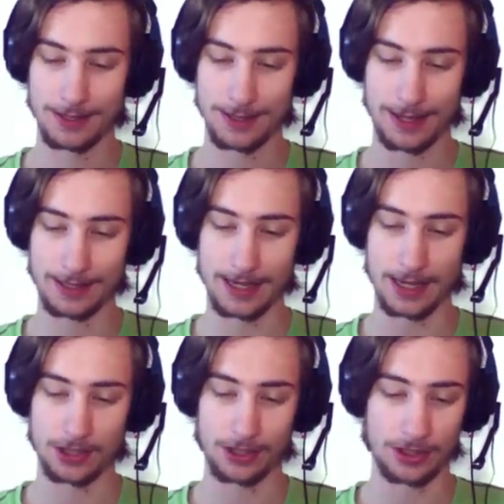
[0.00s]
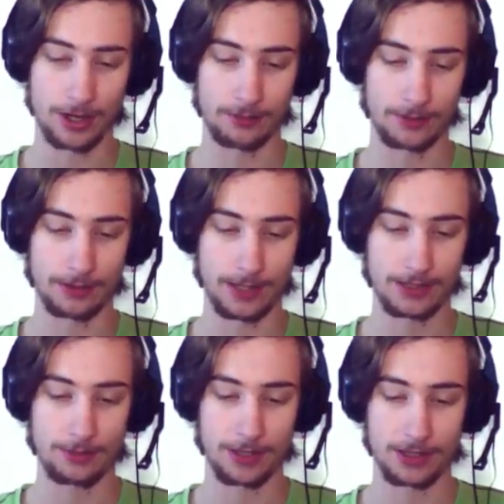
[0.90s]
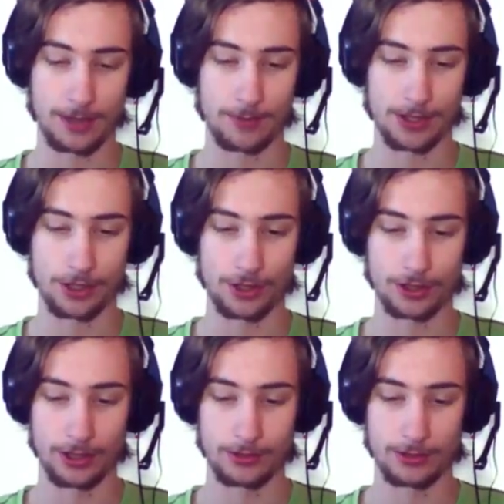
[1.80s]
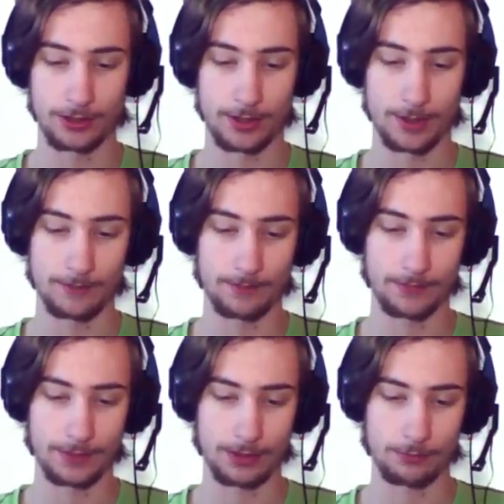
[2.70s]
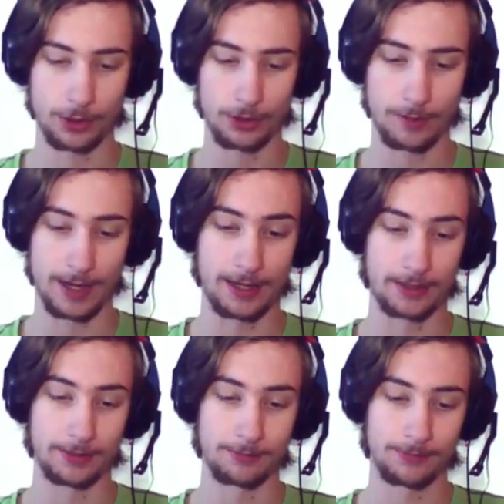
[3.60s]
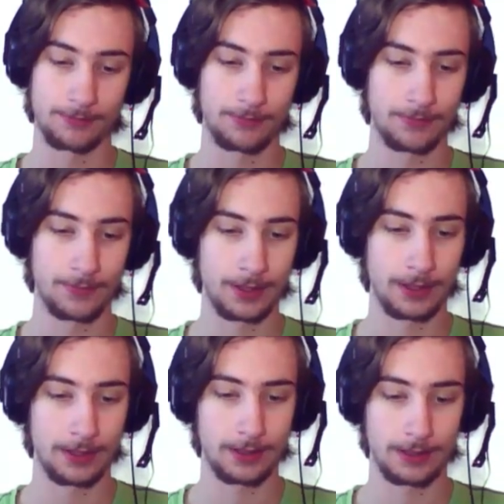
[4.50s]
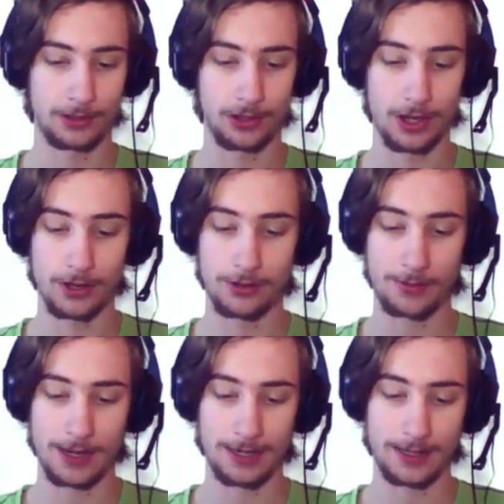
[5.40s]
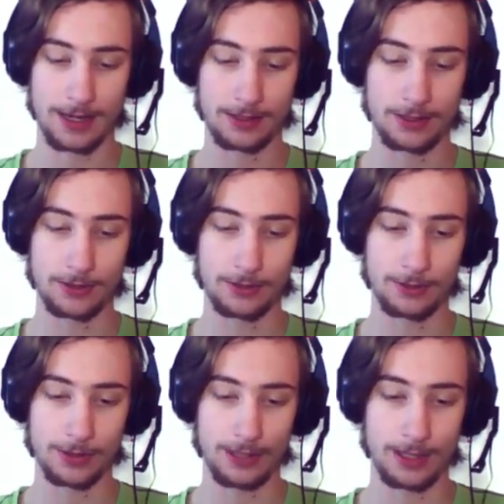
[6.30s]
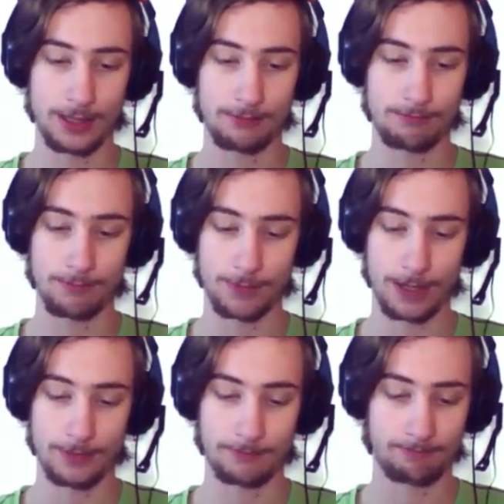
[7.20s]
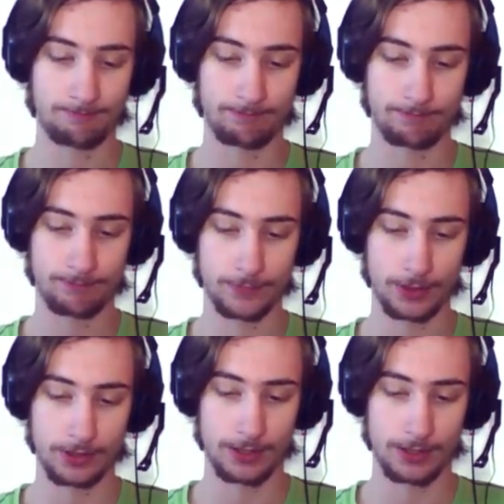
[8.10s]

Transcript: I can't actually show. If he takes too much damage, I can't show it. So come on, reduce my health. Just show what it can do in. Well, you'll see